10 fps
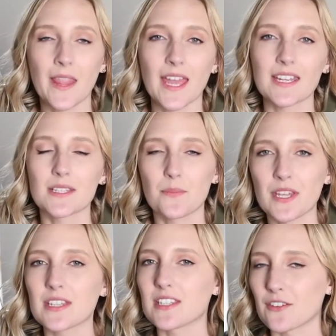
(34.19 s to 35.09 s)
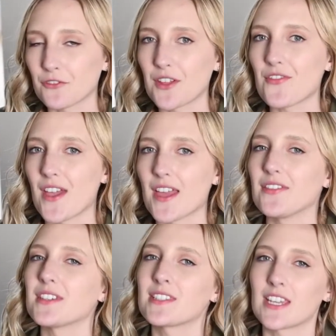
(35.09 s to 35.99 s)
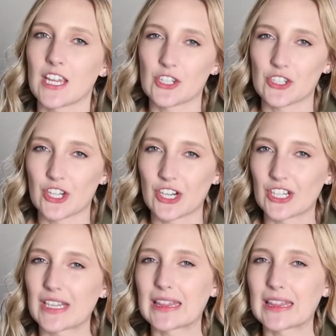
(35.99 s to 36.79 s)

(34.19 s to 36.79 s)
and it's a bit different than the standard